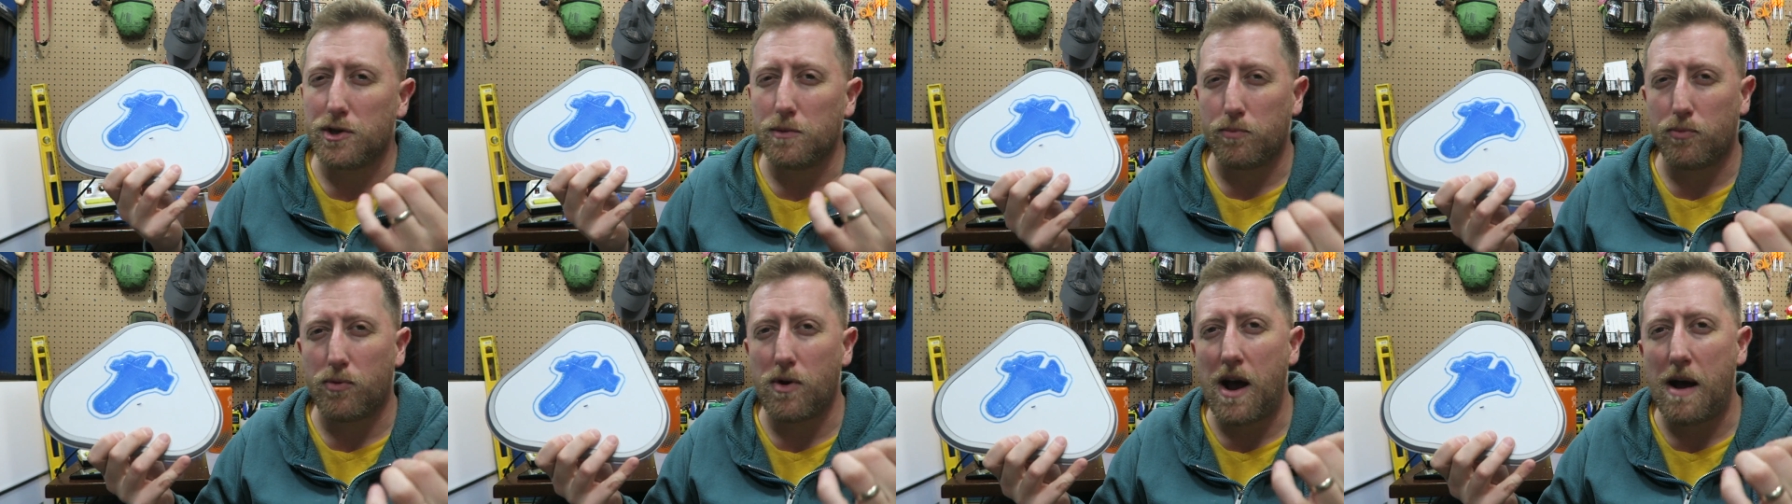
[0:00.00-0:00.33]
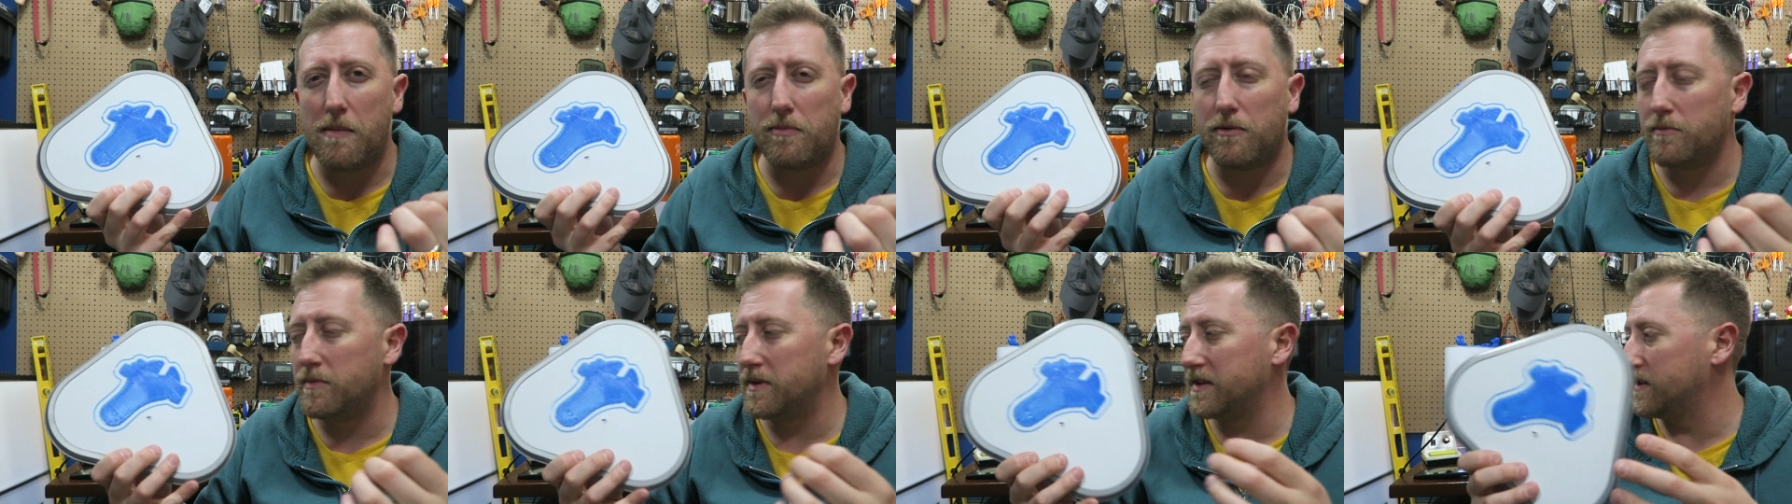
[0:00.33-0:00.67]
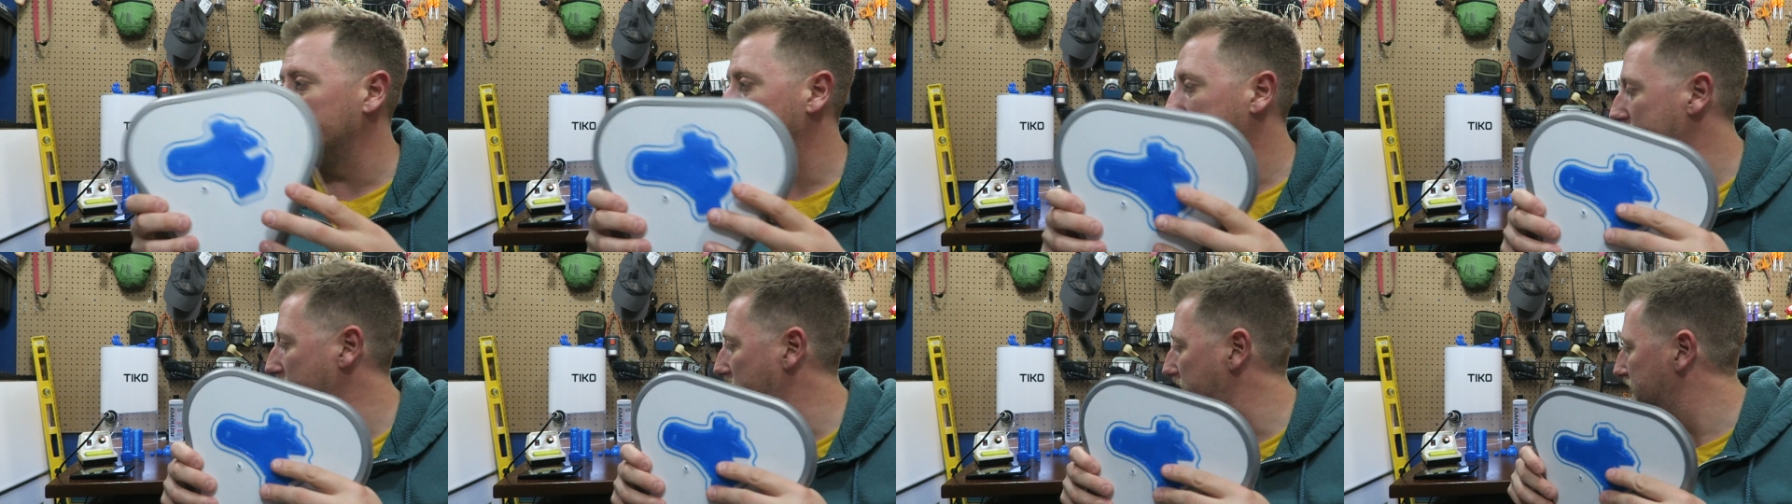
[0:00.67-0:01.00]
The problem
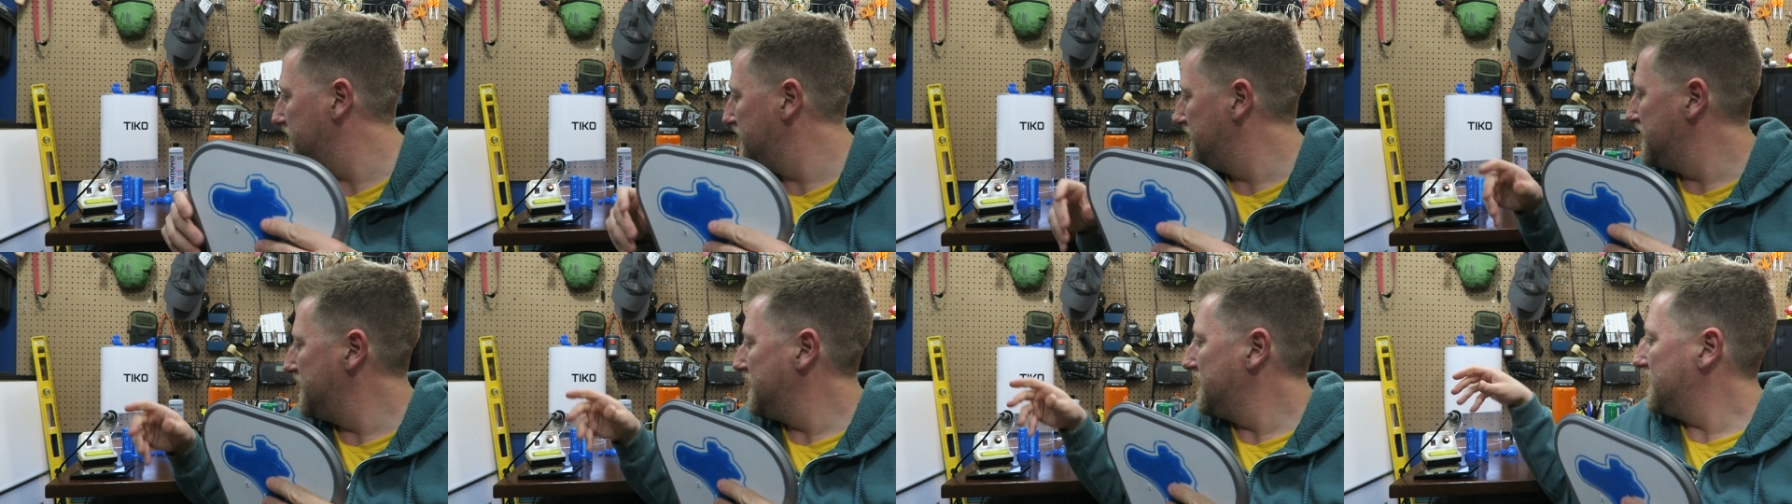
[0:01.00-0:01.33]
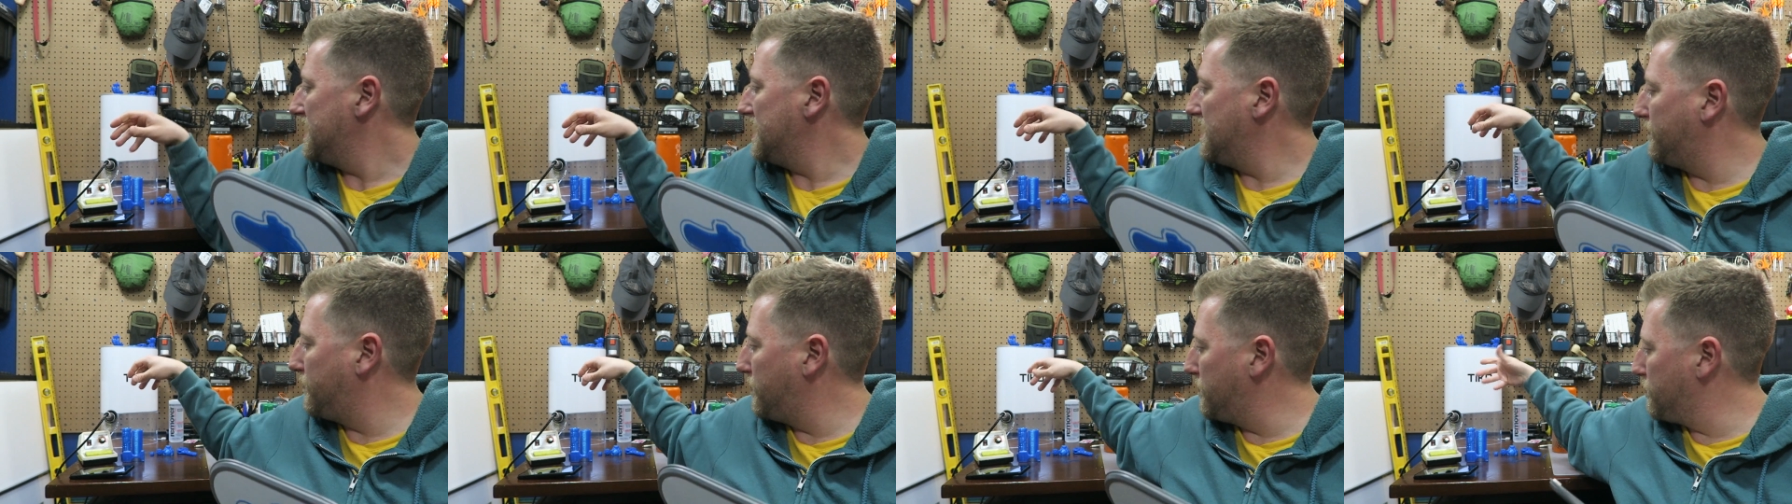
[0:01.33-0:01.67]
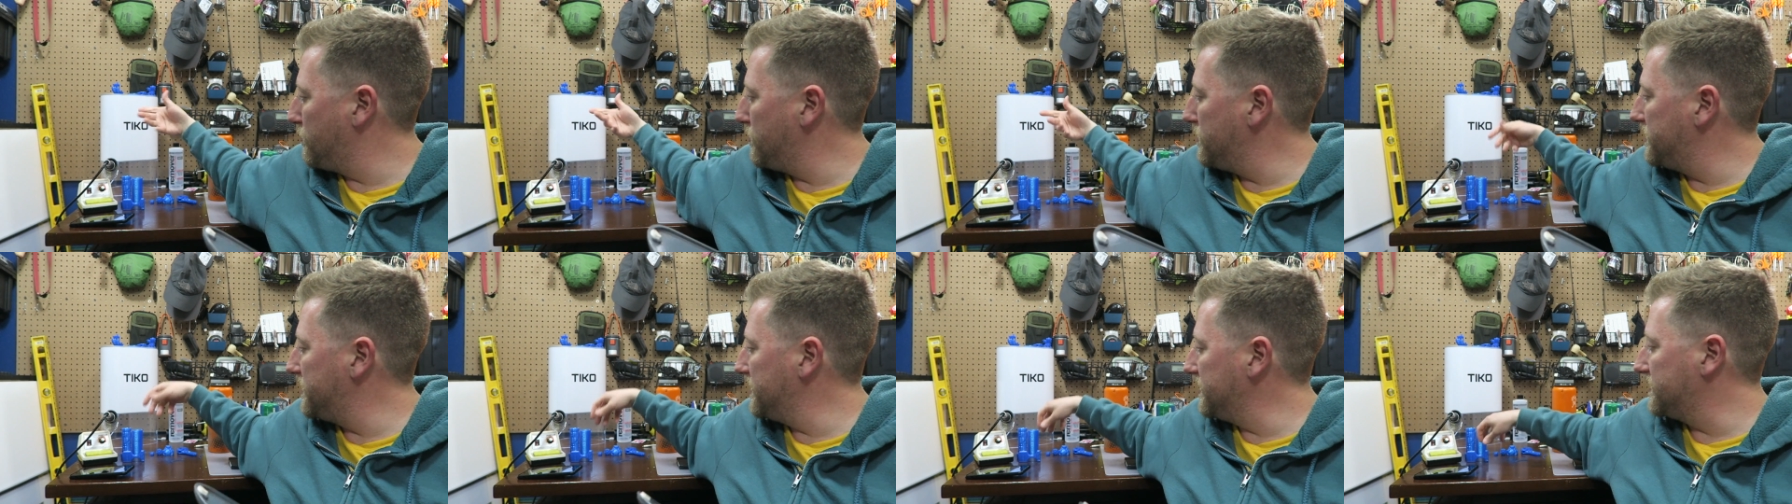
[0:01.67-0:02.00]
is that if you're
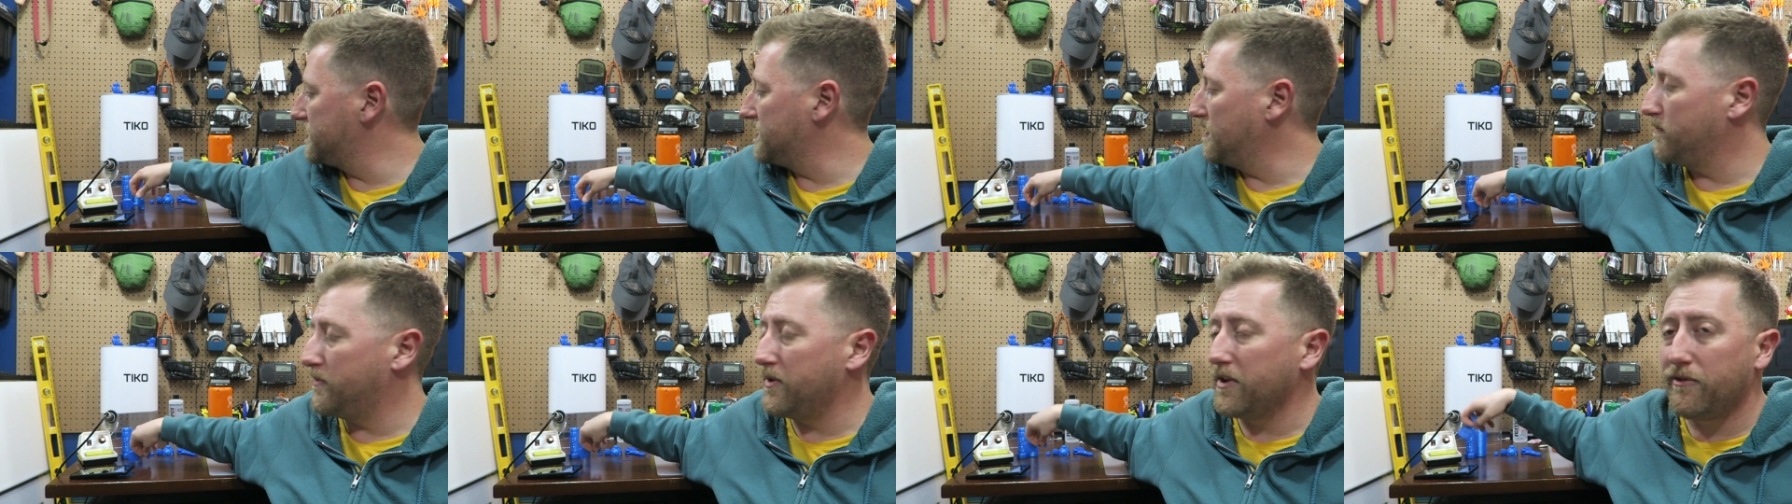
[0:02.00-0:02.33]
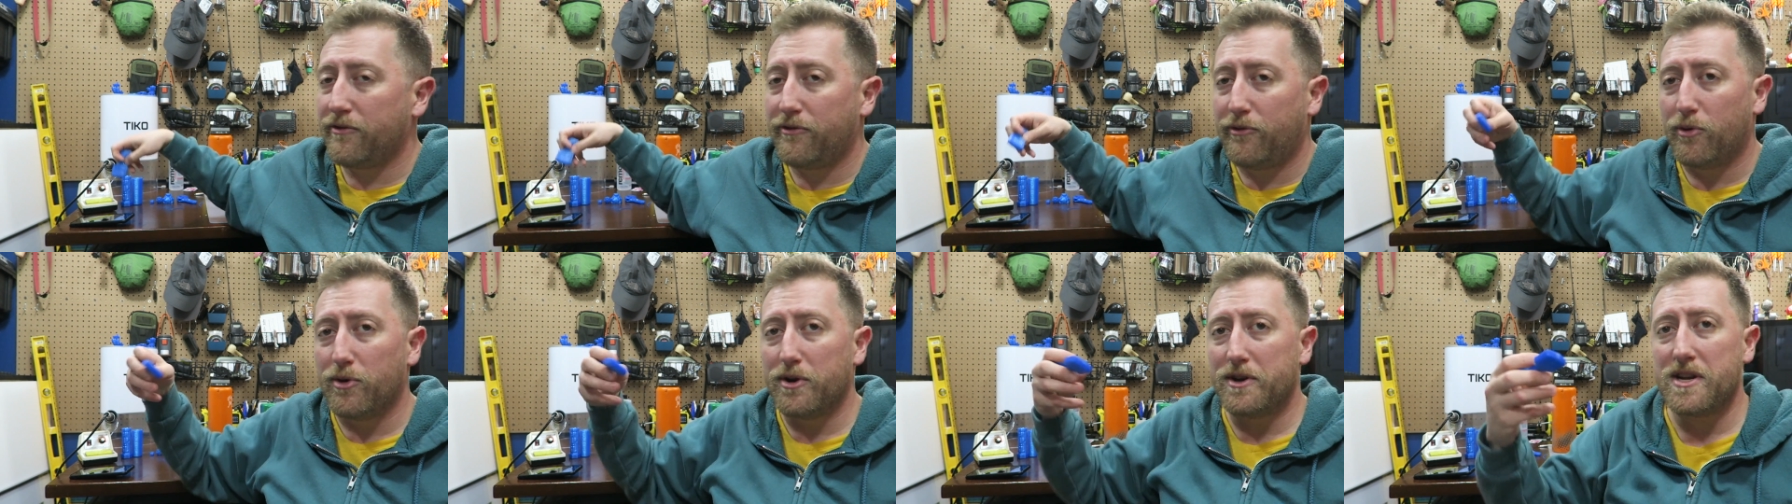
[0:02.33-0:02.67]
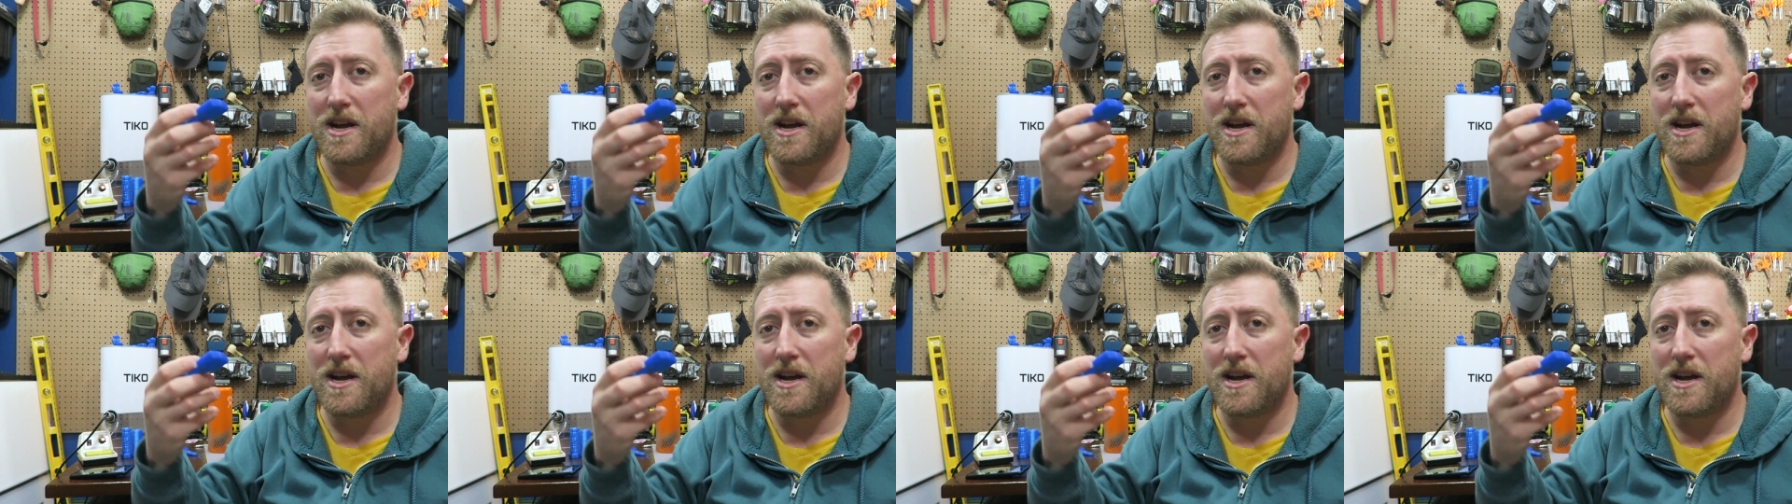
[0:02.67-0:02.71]
printing something 4